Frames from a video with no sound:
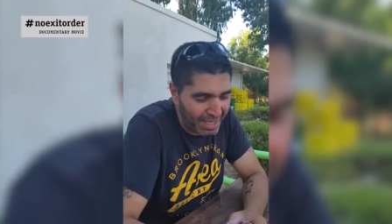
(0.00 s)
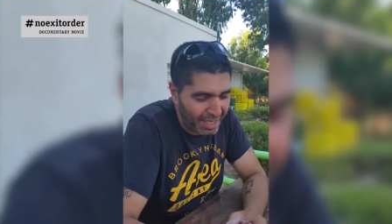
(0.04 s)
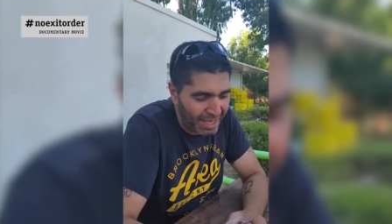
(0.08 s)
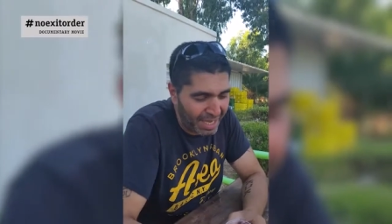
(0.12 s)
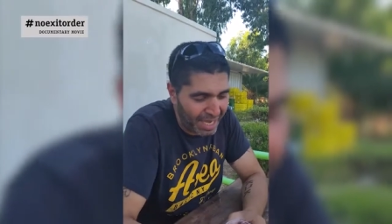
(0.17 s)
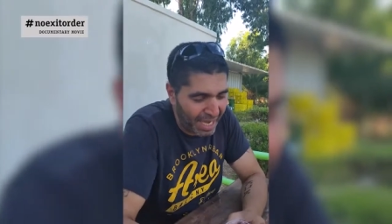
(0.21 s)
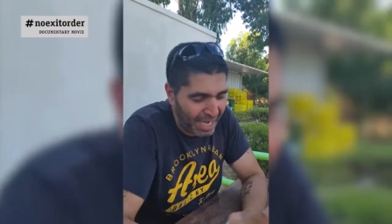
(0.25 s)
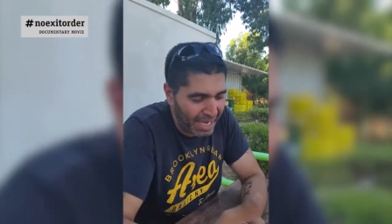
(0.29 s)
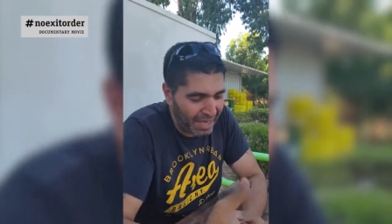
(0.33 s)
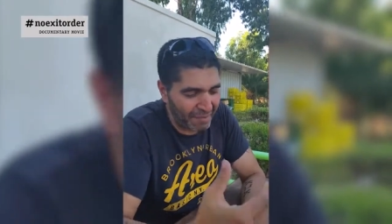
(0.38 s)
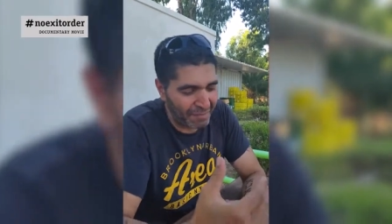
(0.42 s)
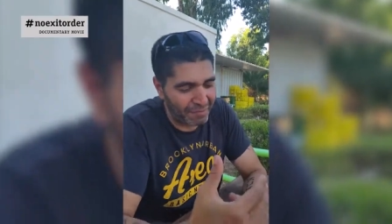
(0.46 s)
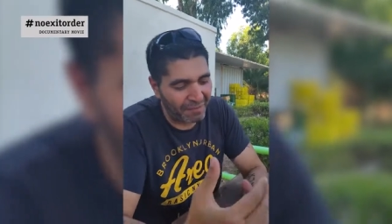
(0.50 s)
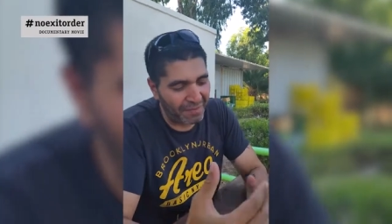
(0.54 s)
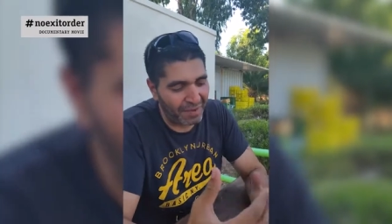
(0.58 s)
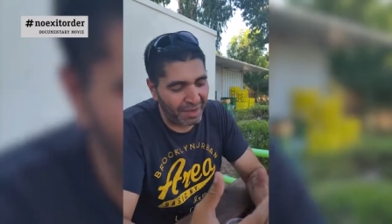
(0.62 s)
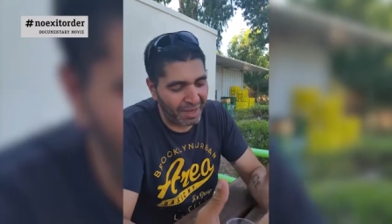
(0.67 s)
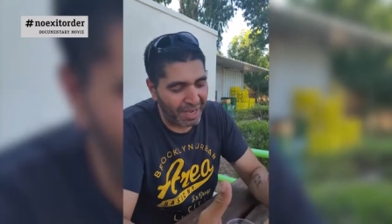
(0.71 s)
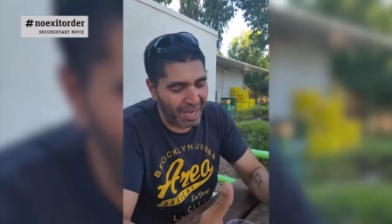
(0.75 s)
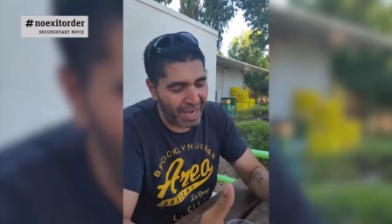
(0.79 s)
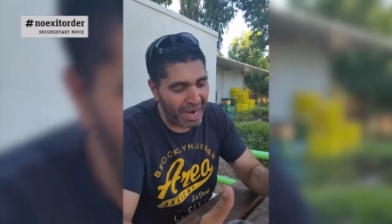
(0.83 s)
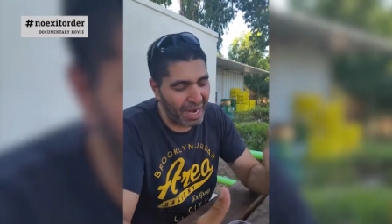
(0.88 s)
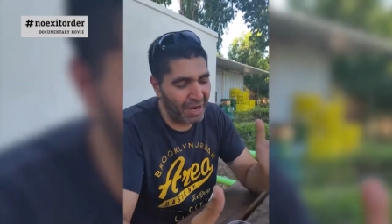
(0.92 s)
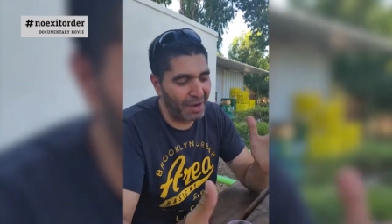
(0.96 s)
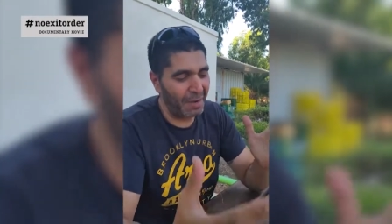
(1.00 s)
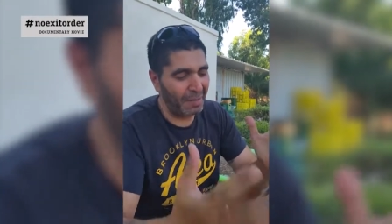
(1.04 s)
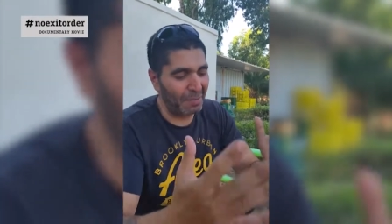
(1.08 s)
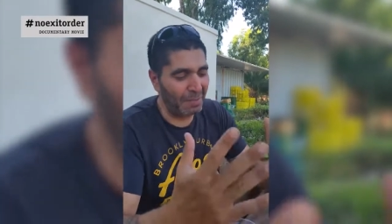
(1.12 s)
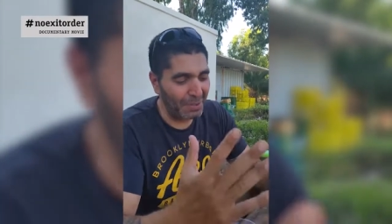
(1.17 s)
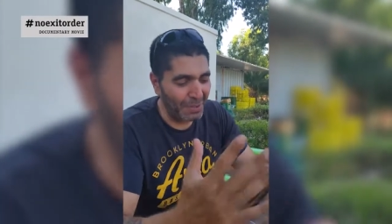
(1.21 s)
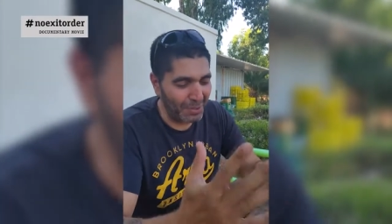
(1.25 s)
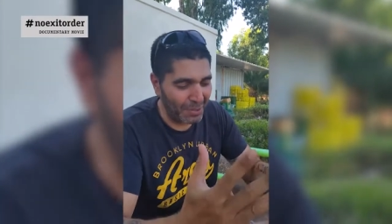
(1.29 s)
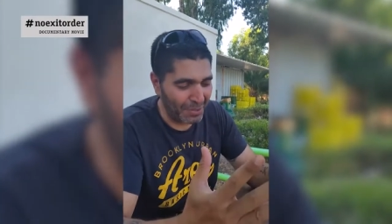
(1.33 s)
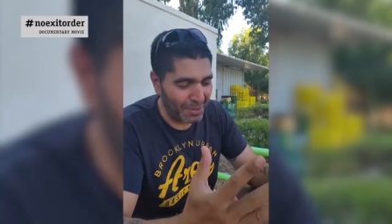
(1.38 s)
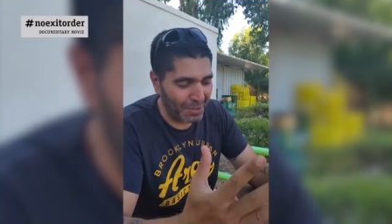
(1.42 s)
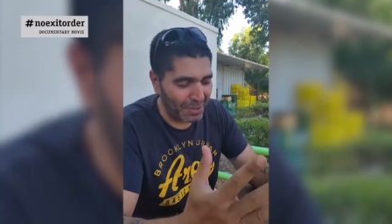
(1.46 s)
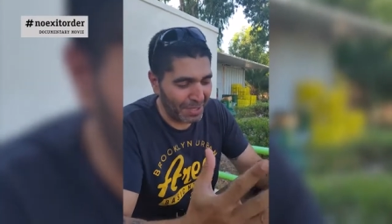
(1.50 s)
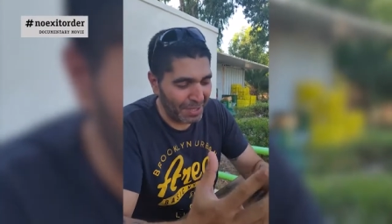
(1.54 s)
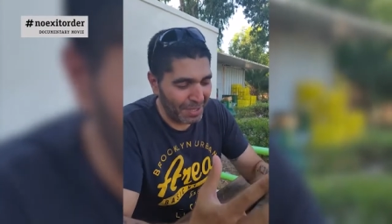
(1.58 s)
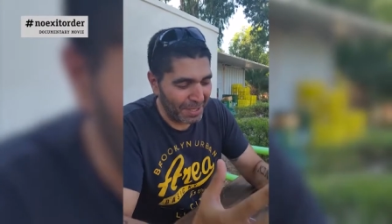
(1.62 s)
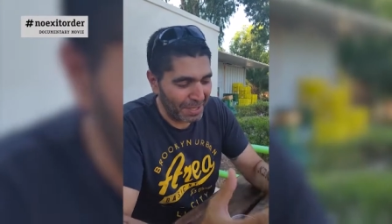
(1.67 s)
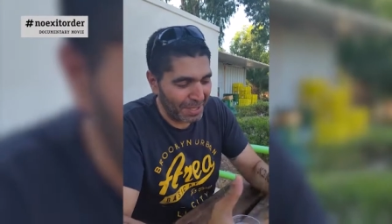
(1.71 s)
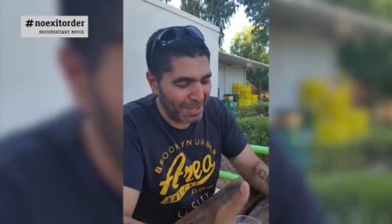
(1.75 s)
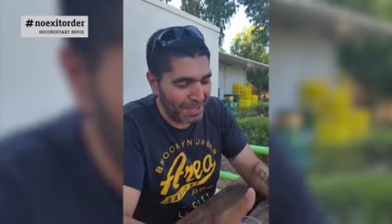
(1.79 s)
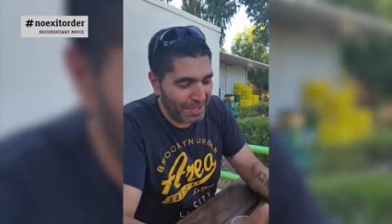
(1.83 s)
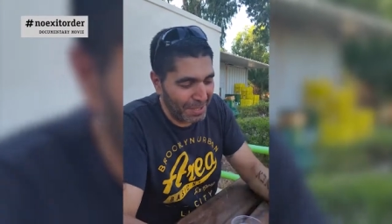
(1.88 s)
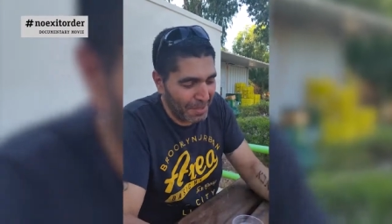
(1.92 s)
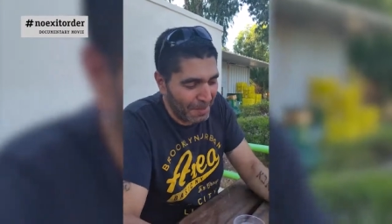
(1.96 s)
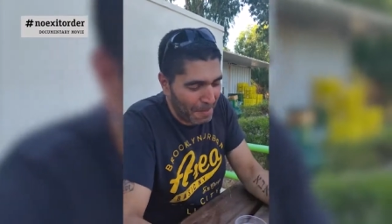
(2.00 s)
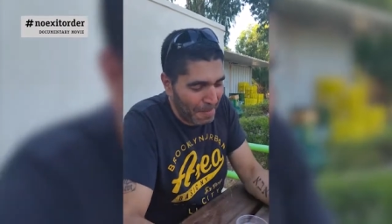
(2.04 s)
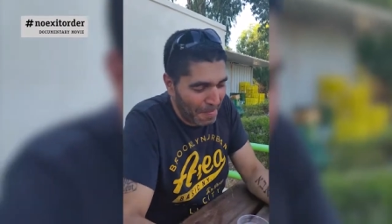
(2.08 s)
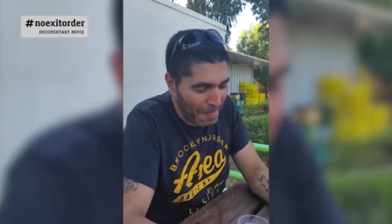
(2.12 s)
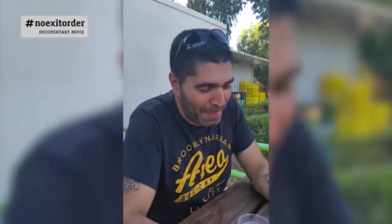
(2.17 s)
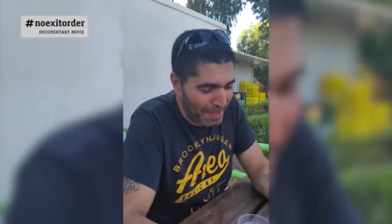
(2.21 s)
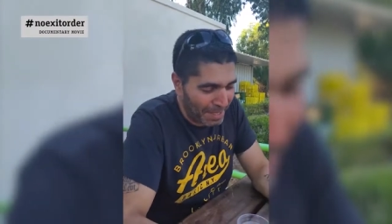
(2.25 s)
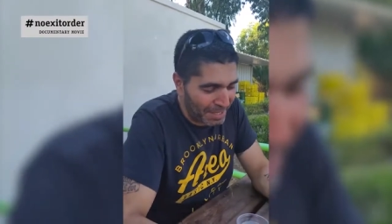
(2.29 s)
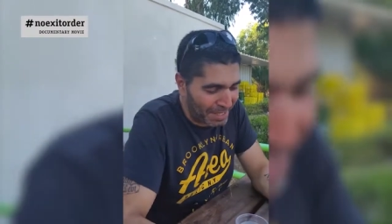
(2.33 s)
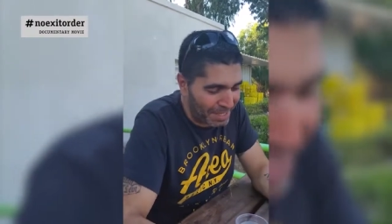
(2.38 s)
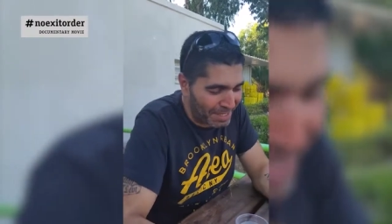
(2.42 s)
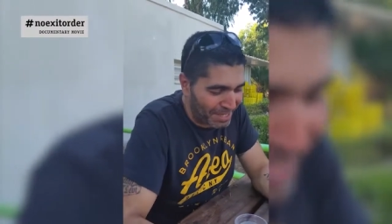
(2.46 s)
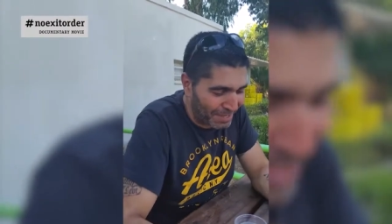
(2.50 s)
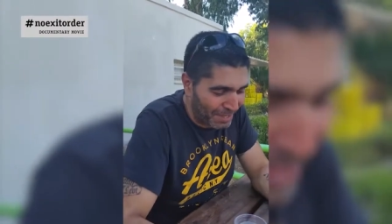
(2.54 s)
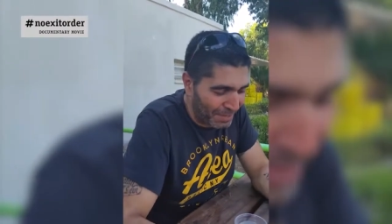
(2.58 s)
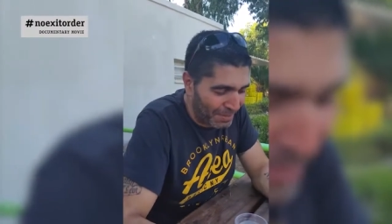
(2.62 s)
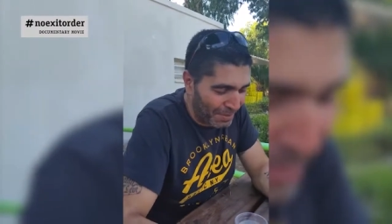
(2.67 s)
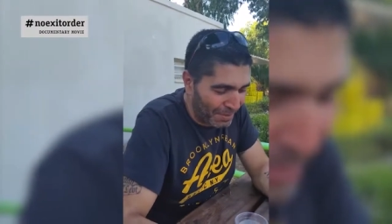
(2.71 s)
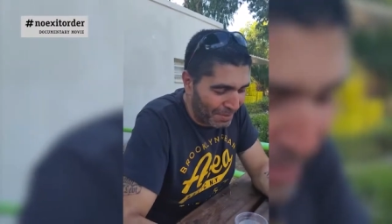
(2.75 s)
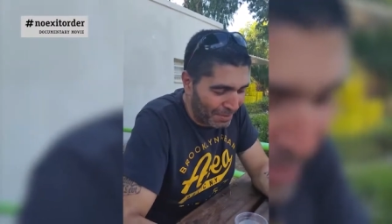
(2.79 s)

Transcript: I have Arab look, so